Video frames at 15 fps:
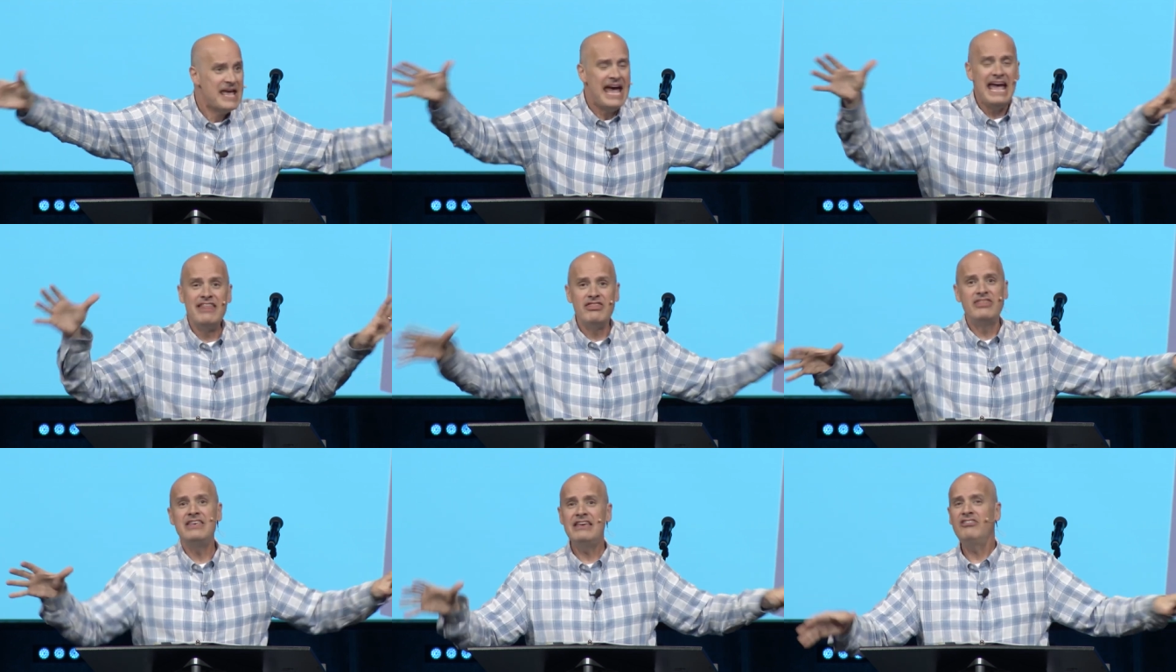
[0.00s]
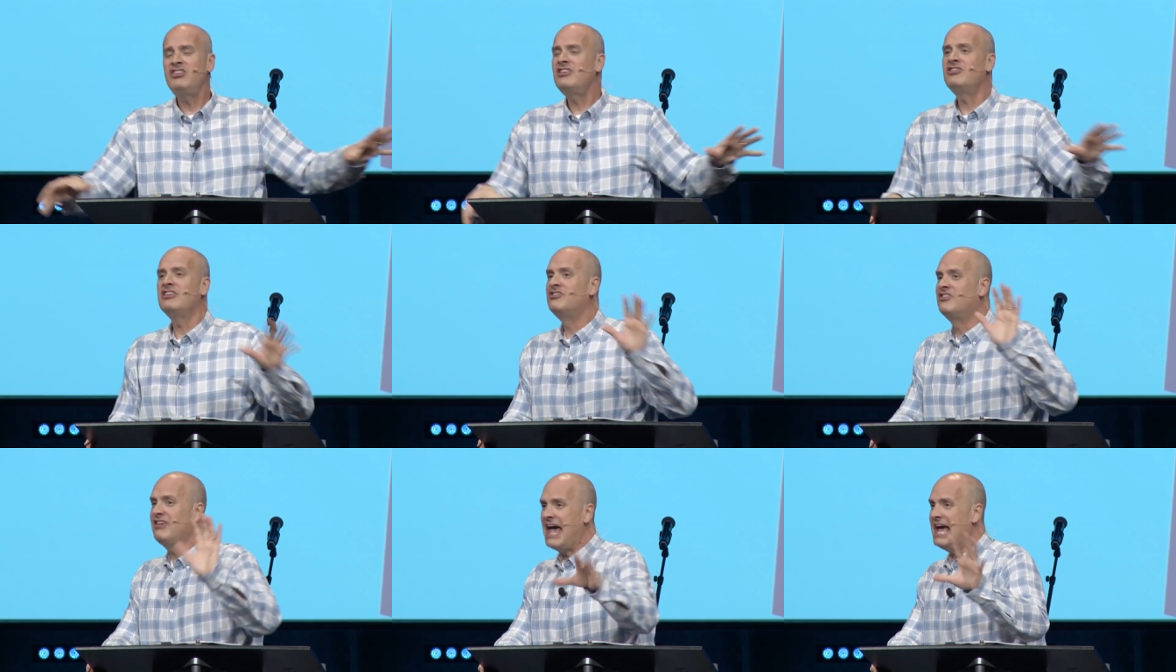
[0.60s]
And this is
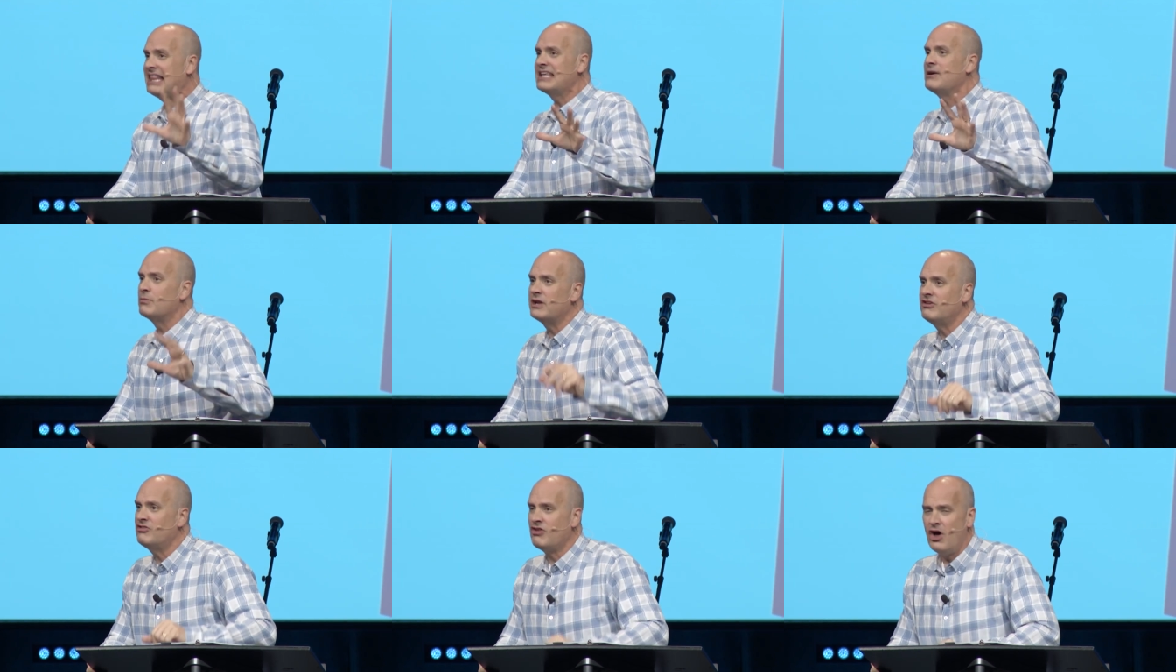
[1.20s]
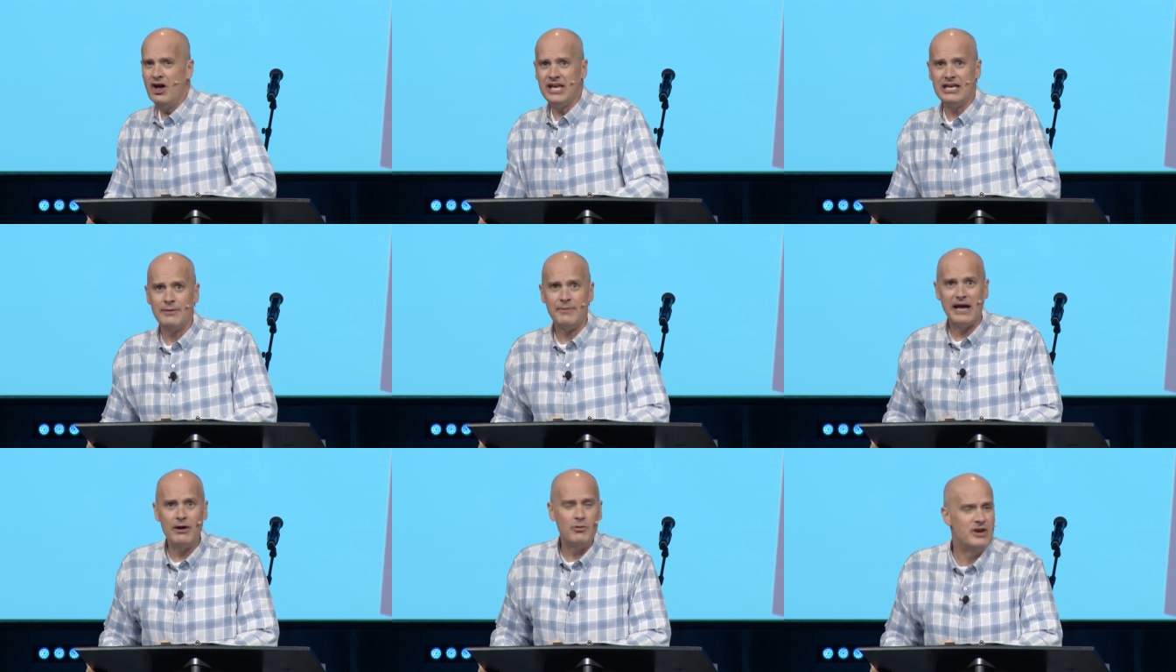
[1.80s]
exactly what he's talking
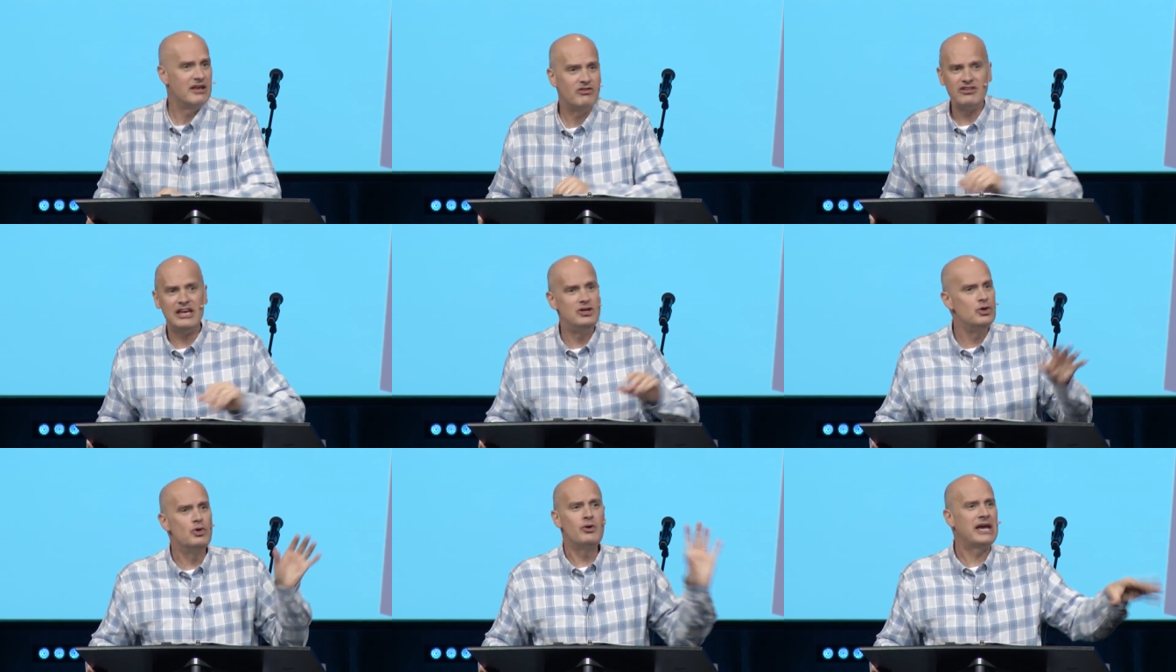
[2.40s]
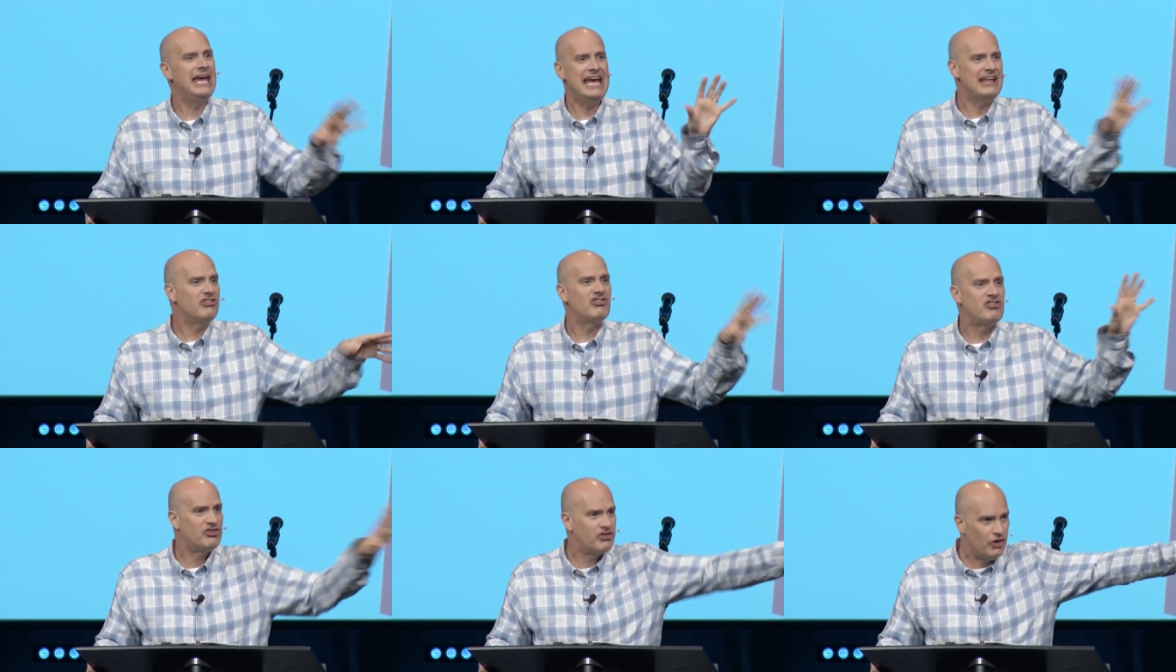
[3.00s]
about when he's saying you can't
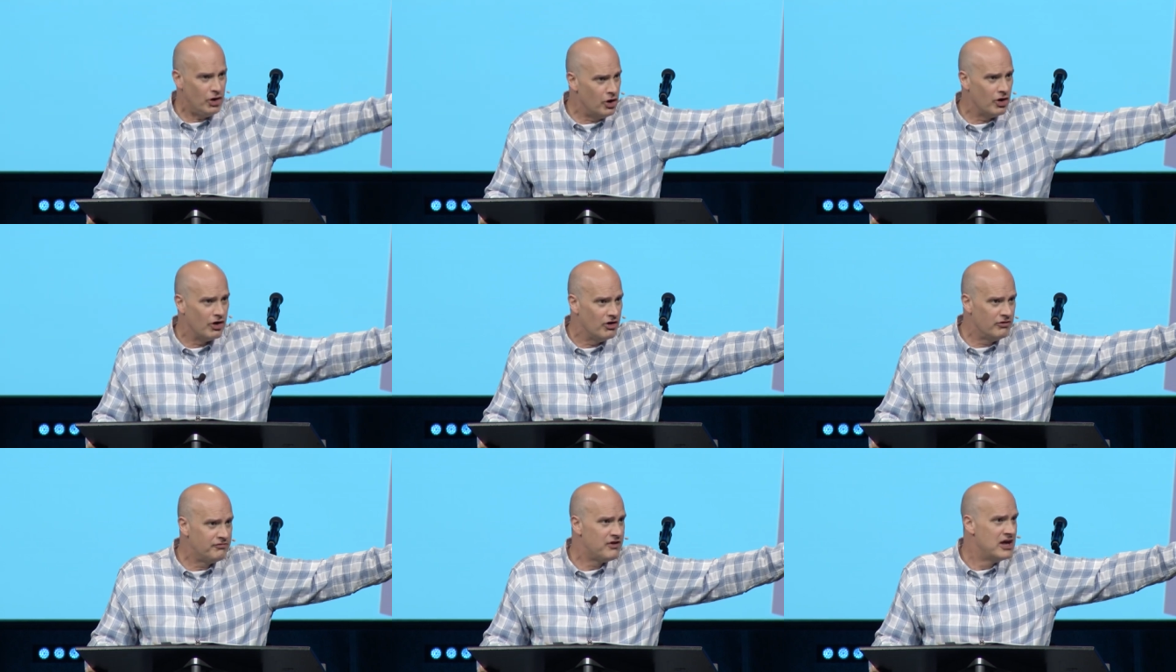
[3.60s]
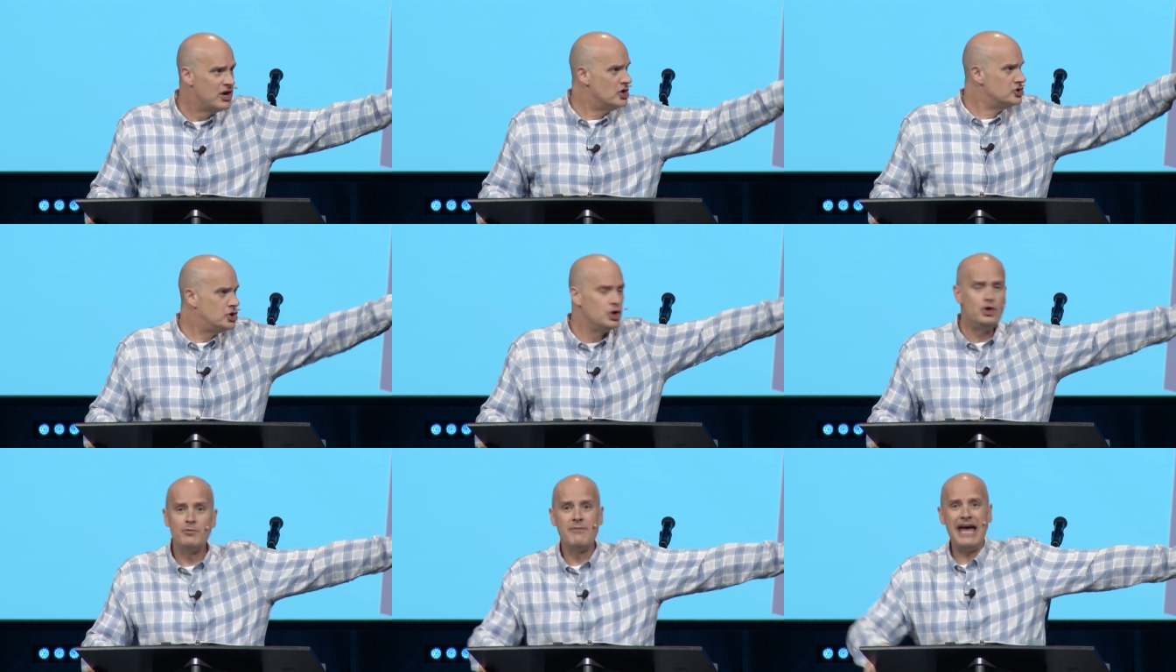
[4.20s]
serve
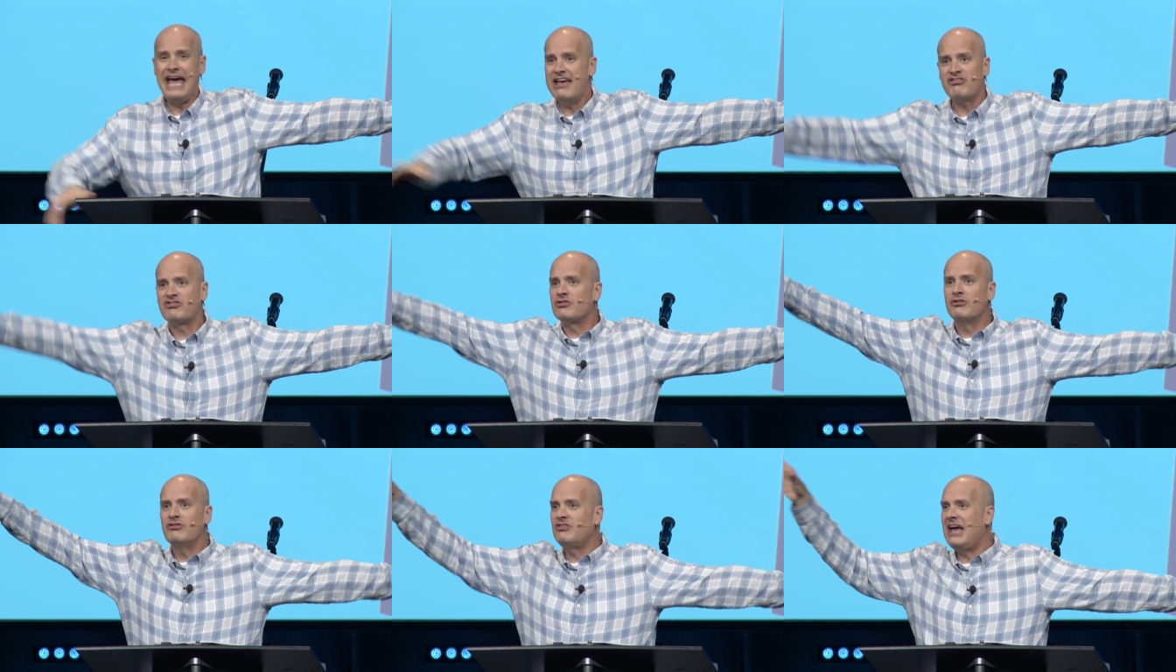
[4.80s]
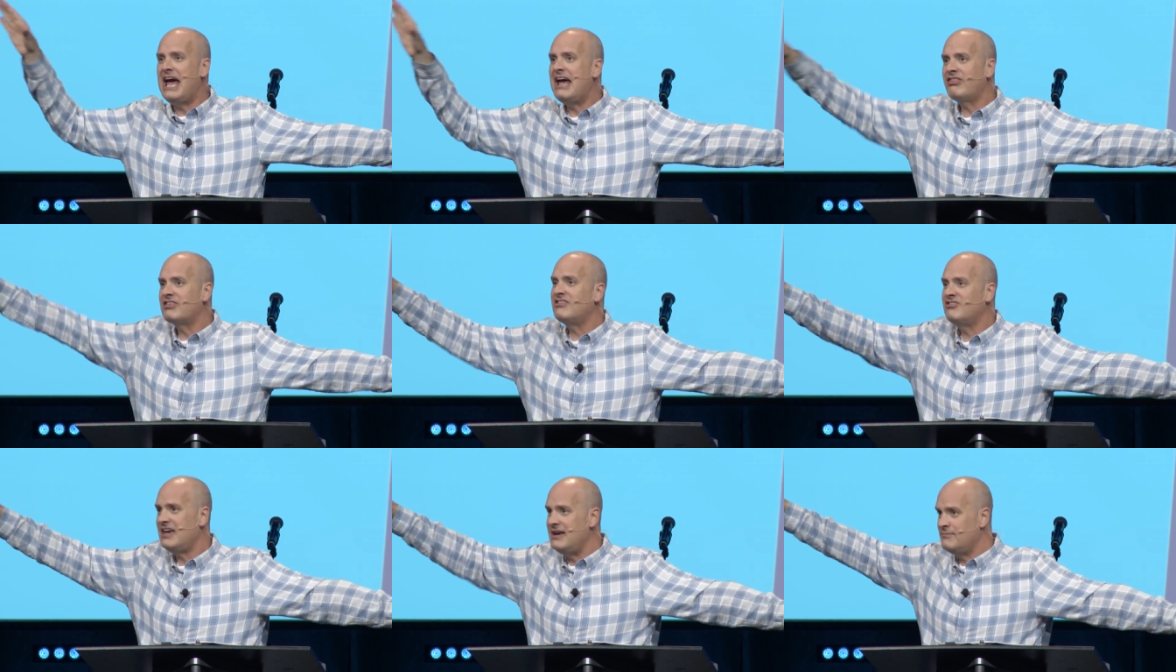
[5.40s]
two masters at the
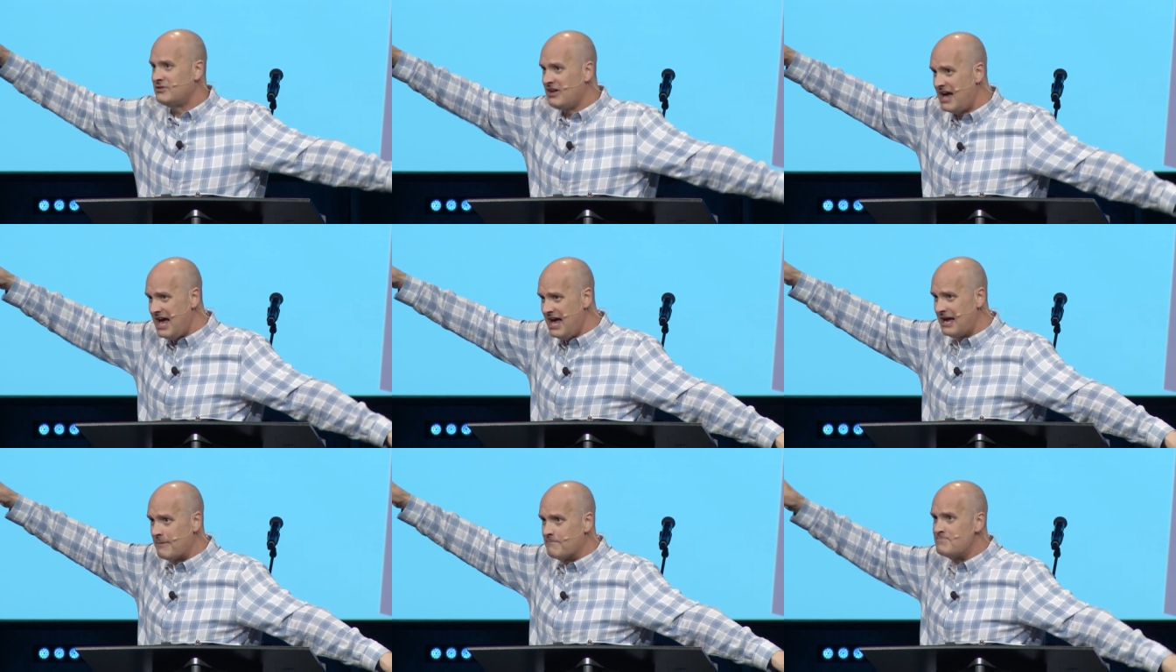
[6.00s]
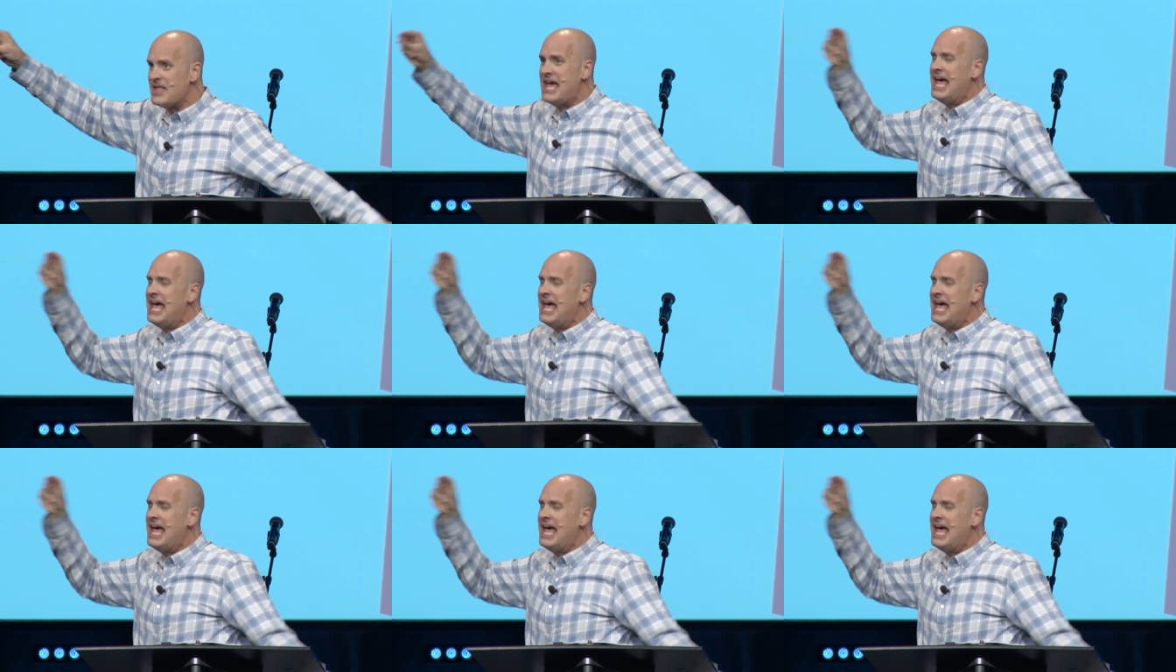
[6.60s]
same time.